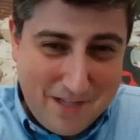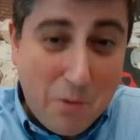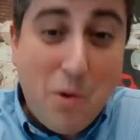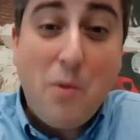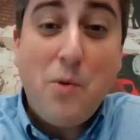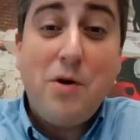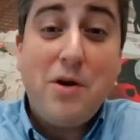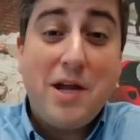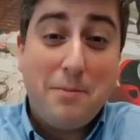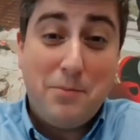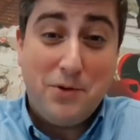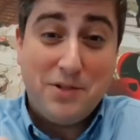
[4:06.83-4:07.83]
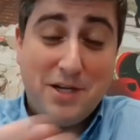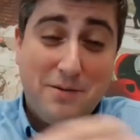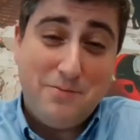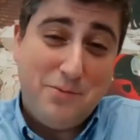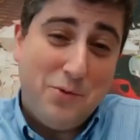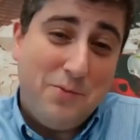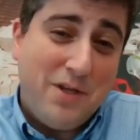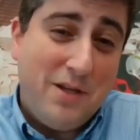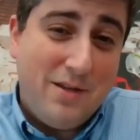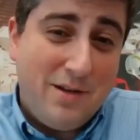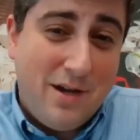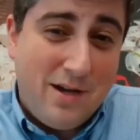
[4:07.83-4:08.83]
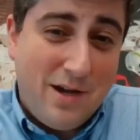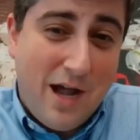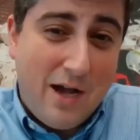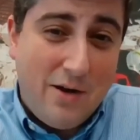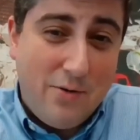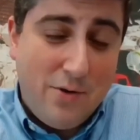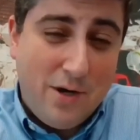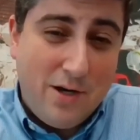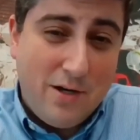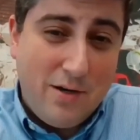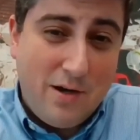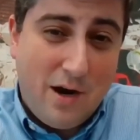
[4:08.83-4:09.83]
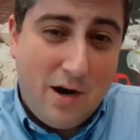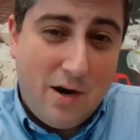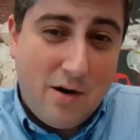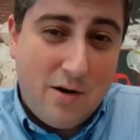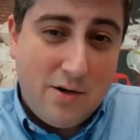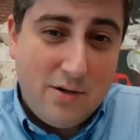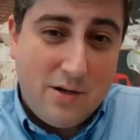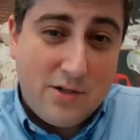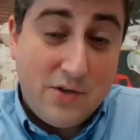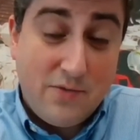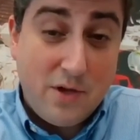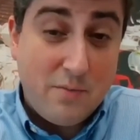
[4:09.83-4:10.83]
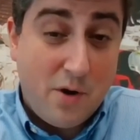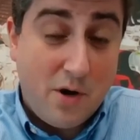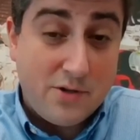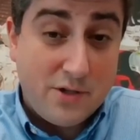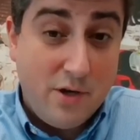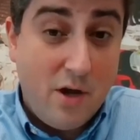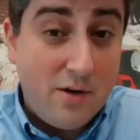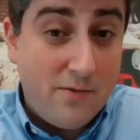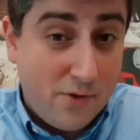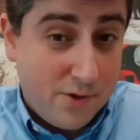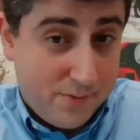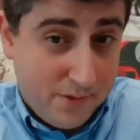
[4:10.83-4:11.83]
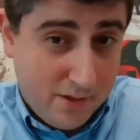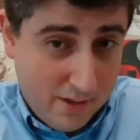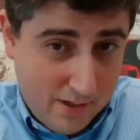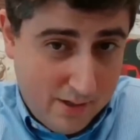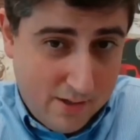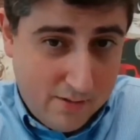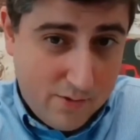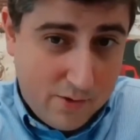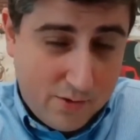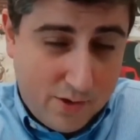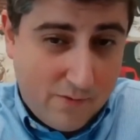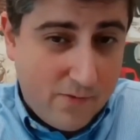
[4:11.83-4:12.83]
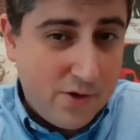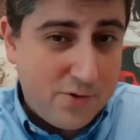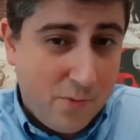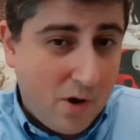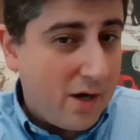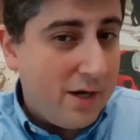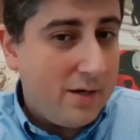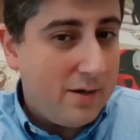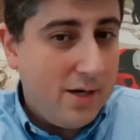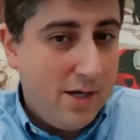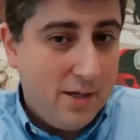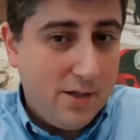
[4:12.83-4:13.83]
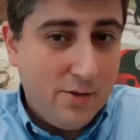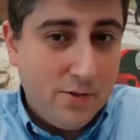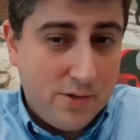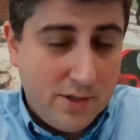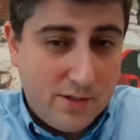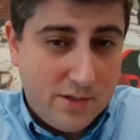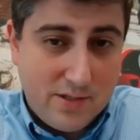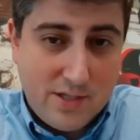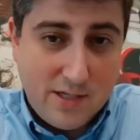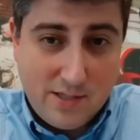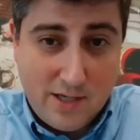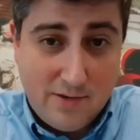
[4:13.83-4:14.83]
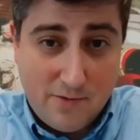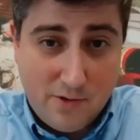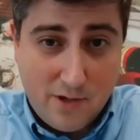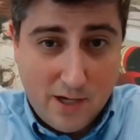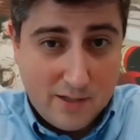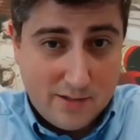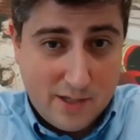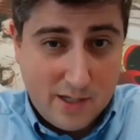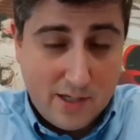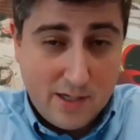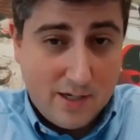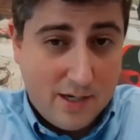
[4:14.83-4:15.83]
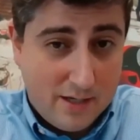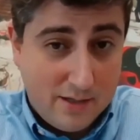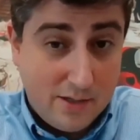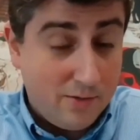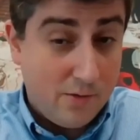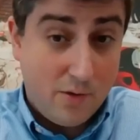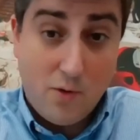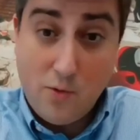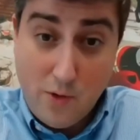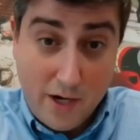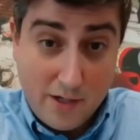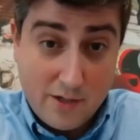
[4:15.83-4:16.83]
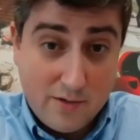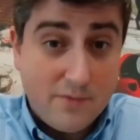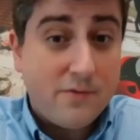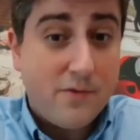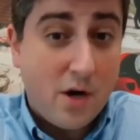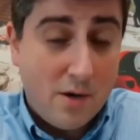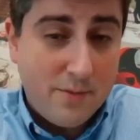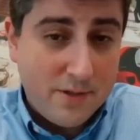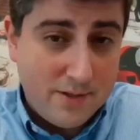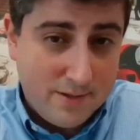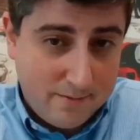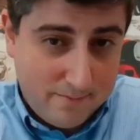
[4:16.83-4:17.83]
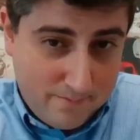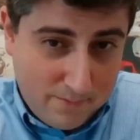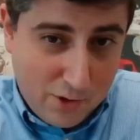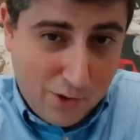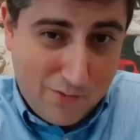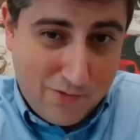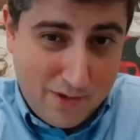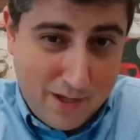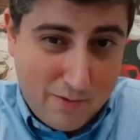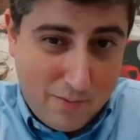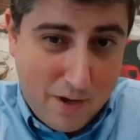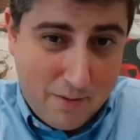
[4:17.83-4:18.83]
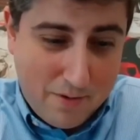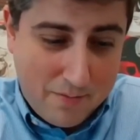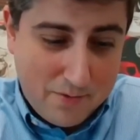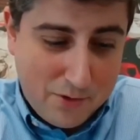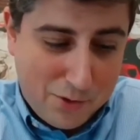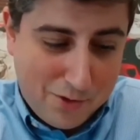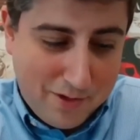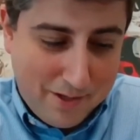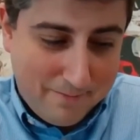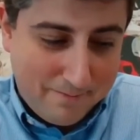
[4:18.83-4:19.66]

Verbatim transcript: What will get pulled up will be uh, how uh, our civilian partners in law enforcement, which was our first market, use this to stay safer as they uh, deal with a whole range of environments. So hopefully that will pop up shortly.